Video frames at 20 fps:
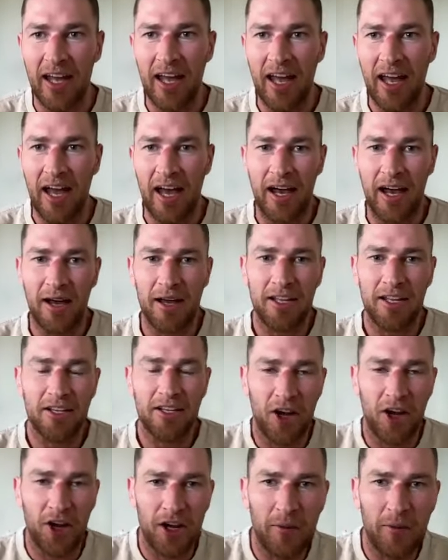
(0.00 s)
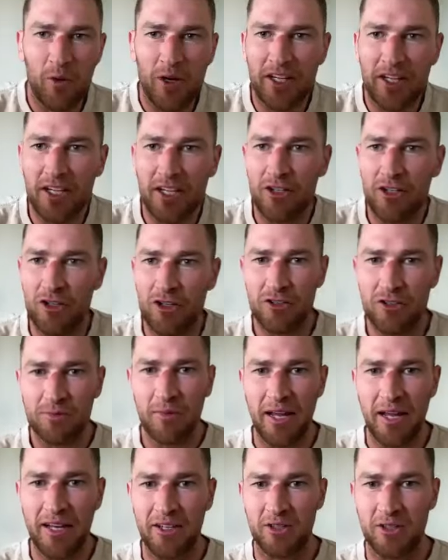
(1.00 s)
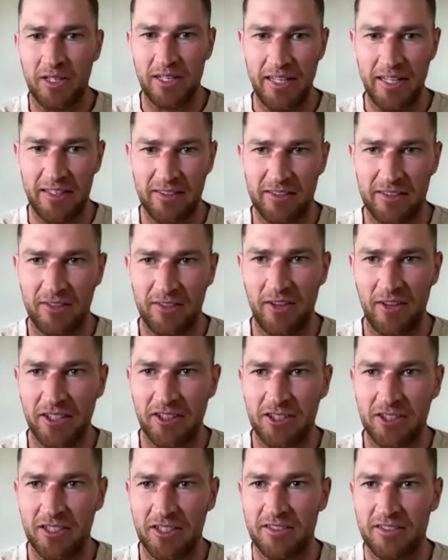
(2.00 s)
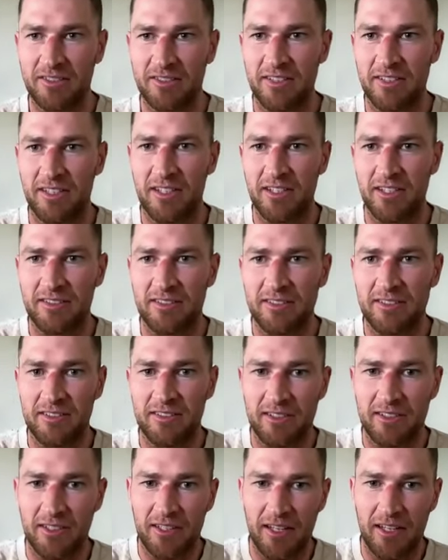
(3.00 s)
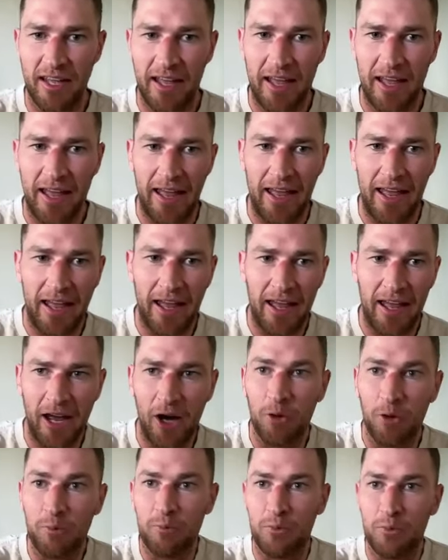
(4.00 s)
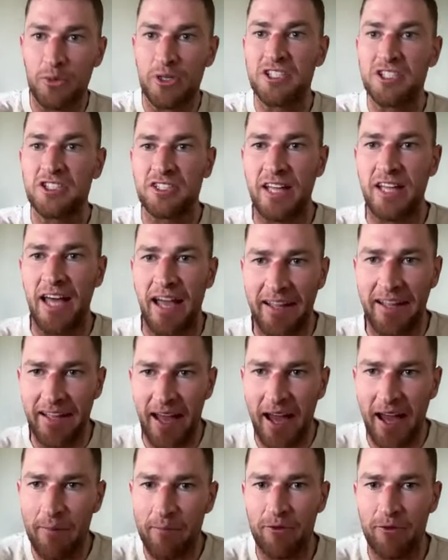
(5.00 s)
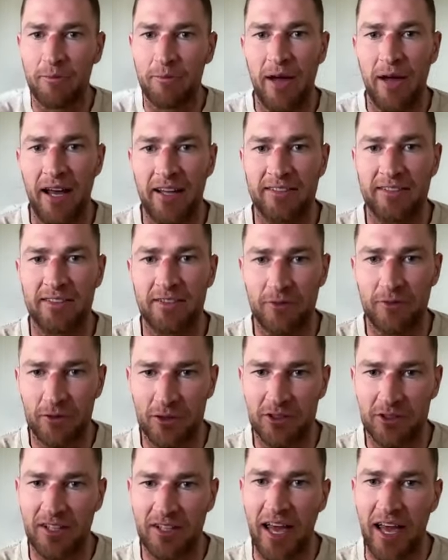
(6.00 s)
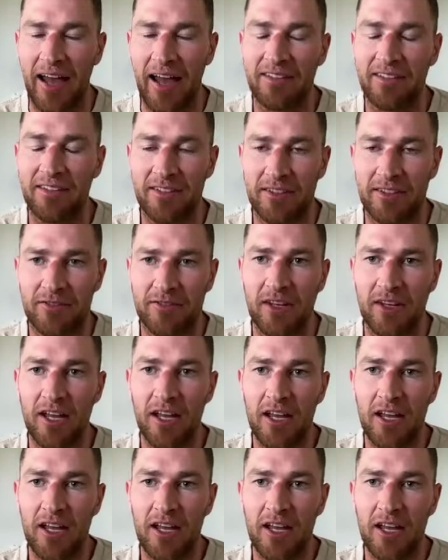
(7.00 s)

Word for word: Uh, you know, and we can use manual interventions to, to help bridge that gap from passive through to active.